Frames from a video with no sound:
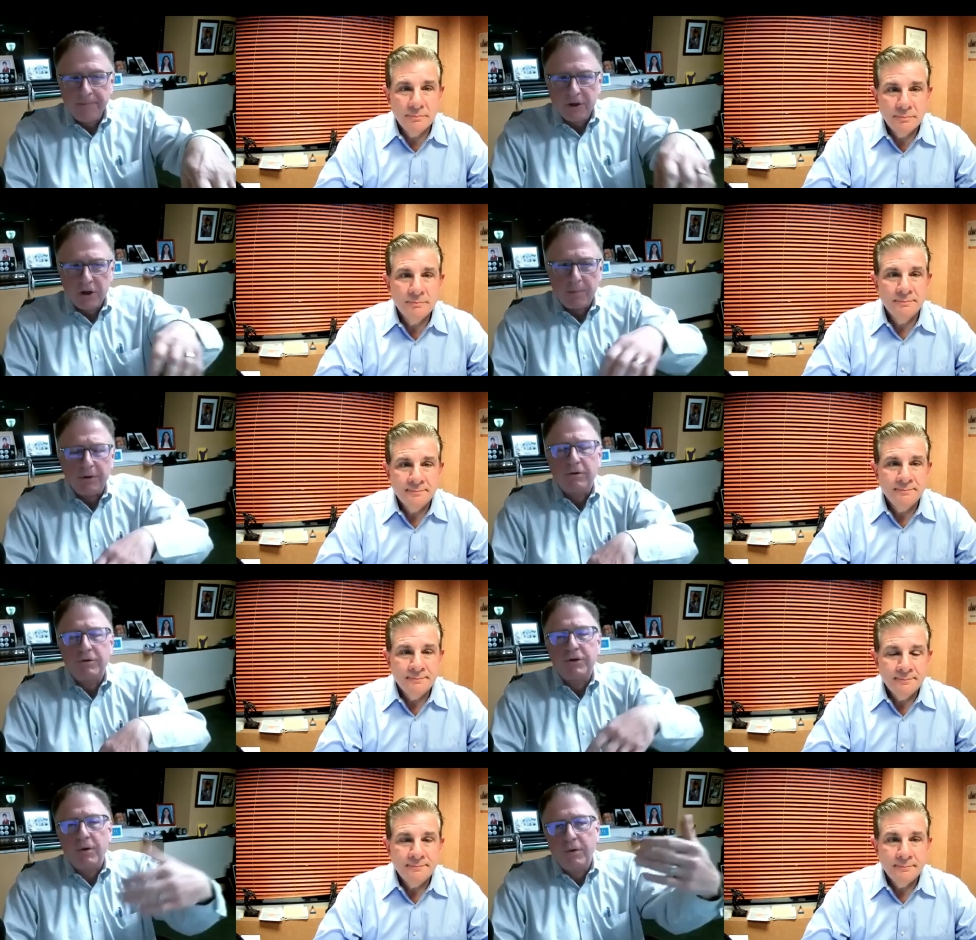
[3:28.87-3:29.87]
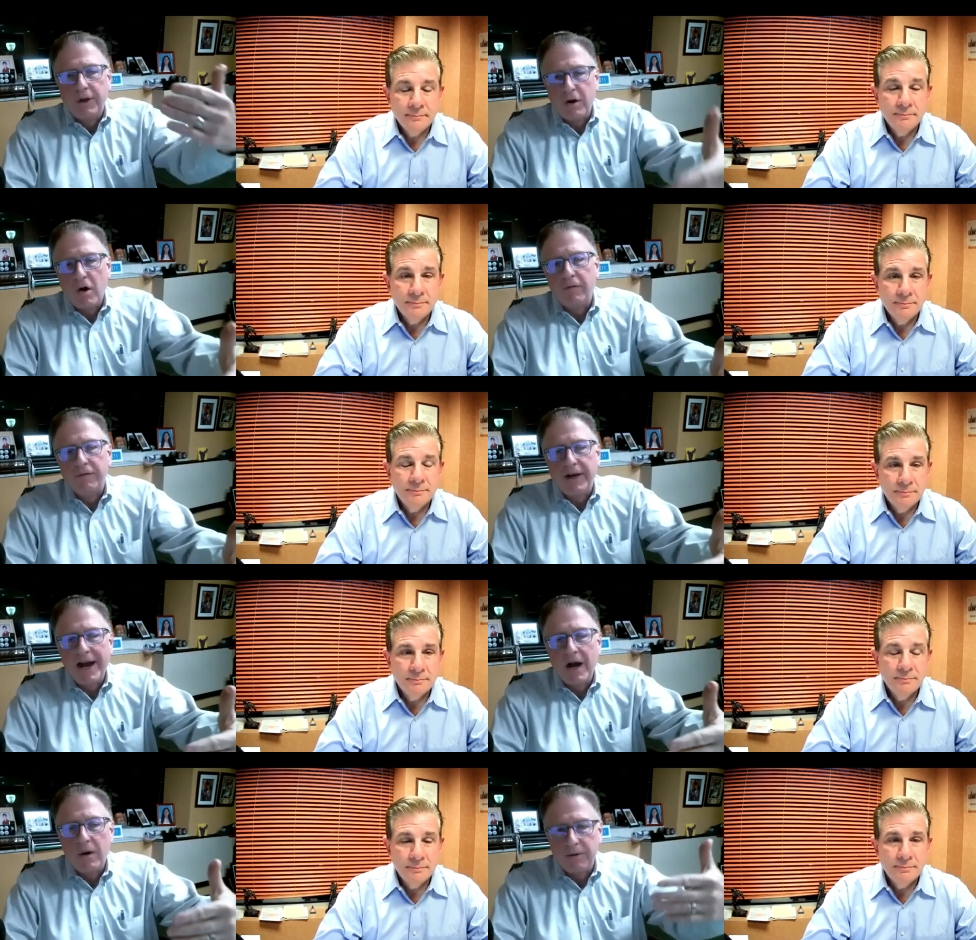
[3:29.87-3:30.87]
Speaker 1: A couple of years ago, they carved it
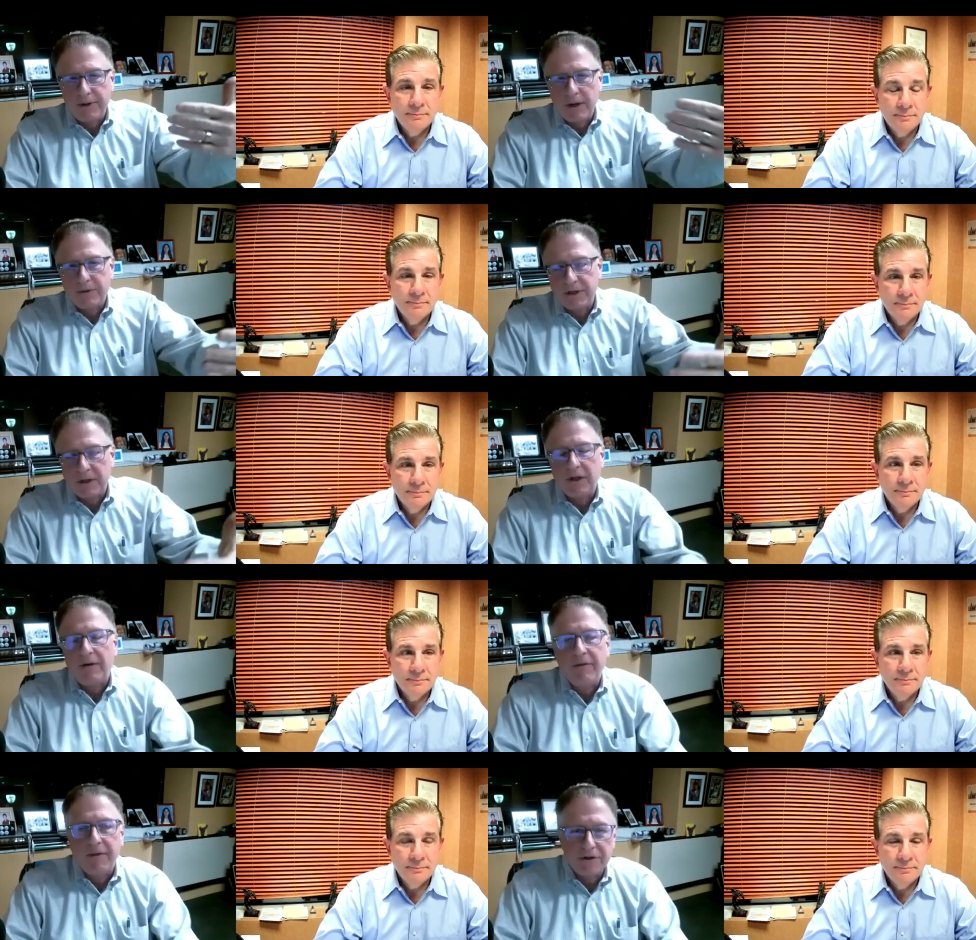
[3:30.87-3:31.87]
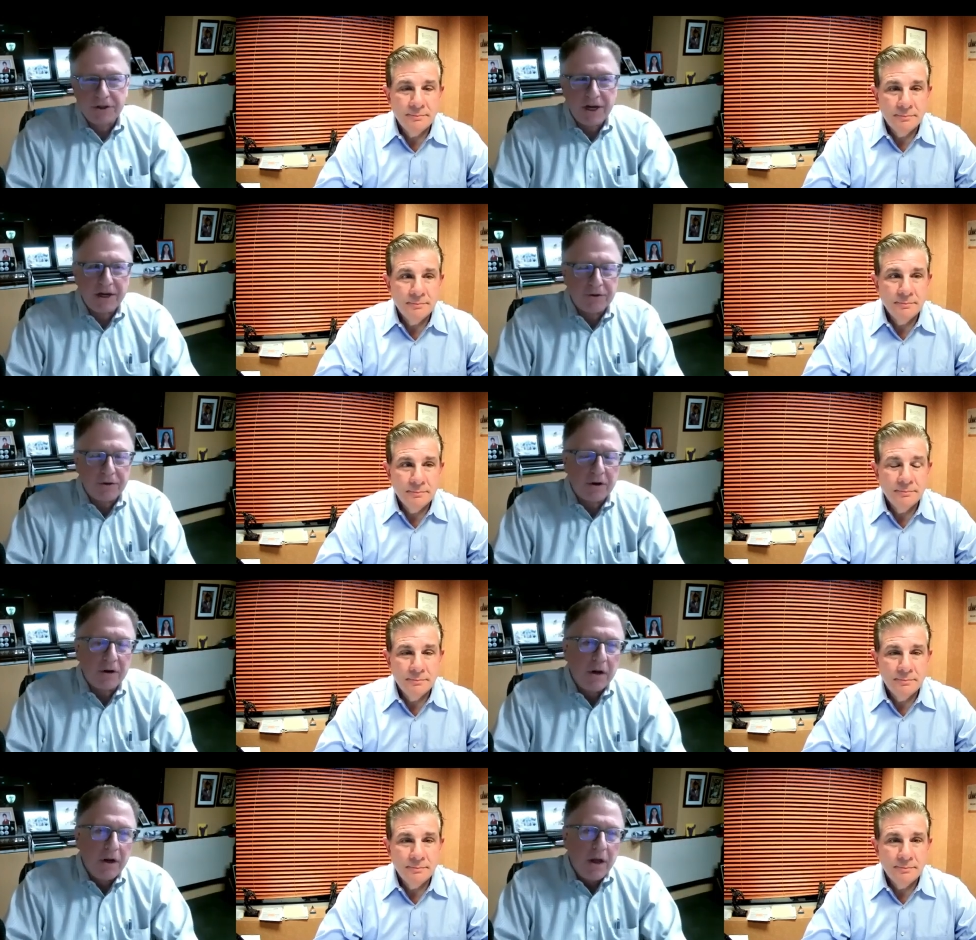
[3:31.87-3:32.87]
out. Now it's the 11th sector.
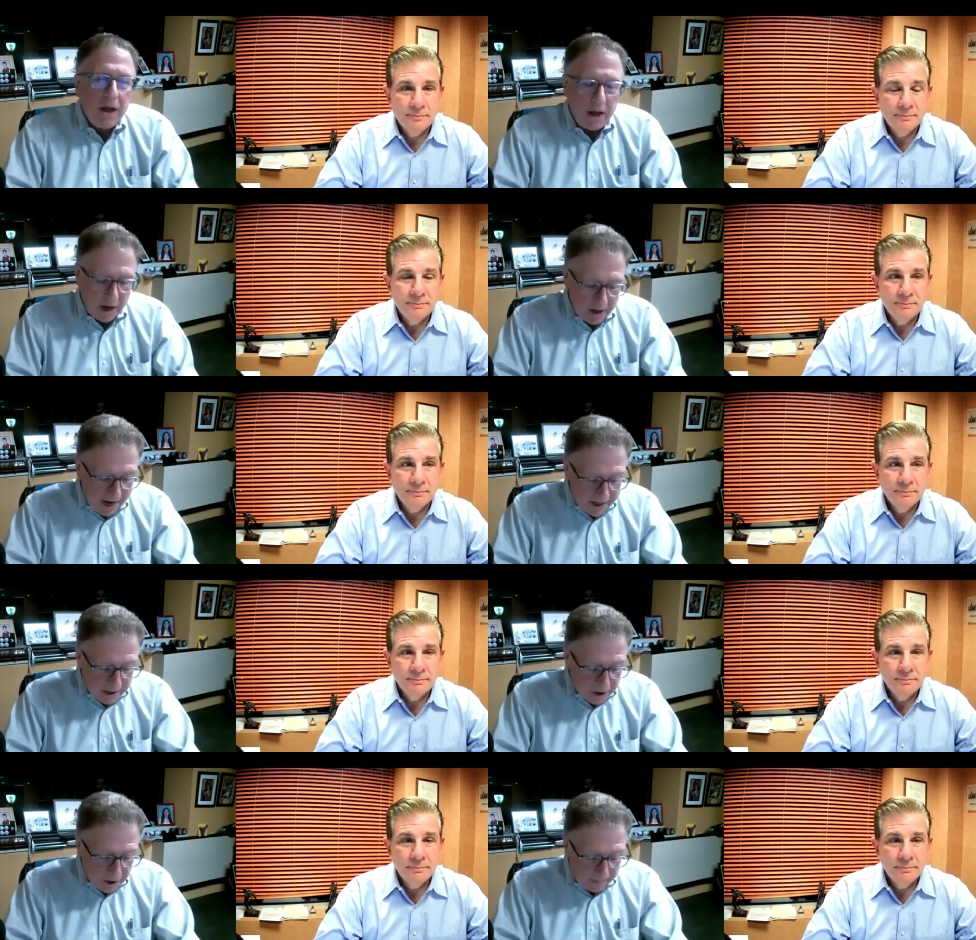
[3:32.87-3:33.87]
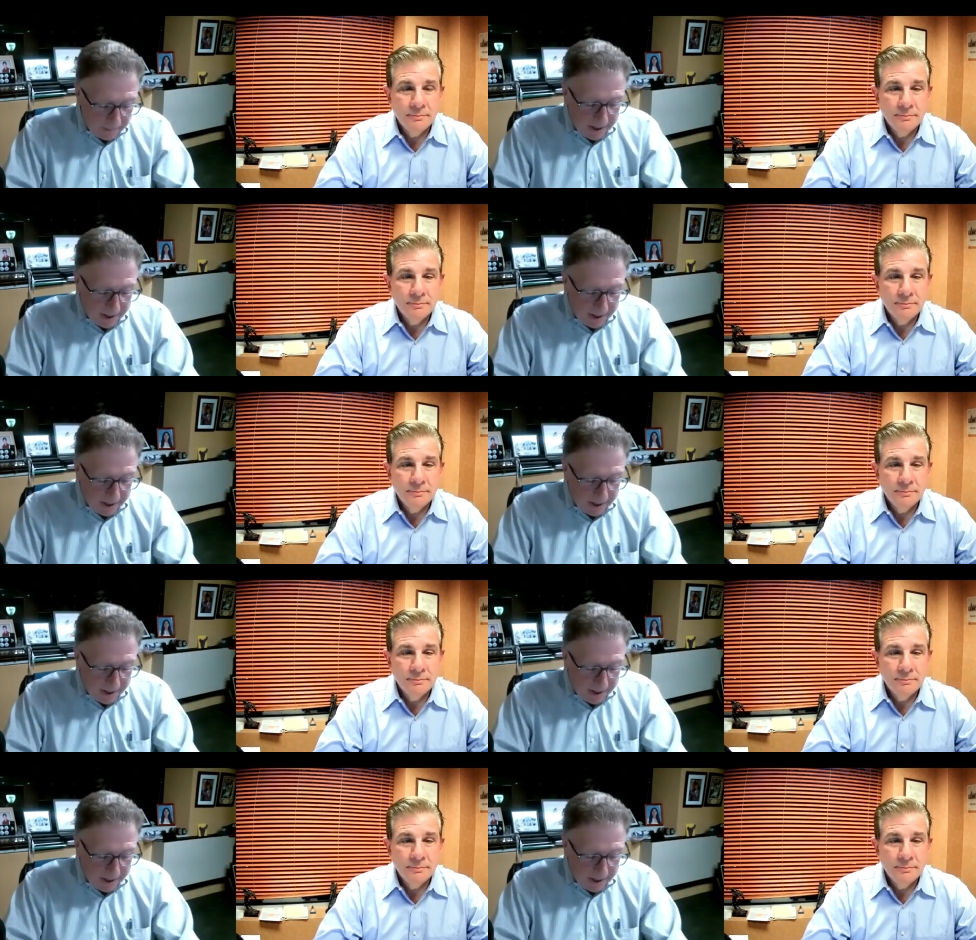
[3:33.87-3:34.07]
And that is up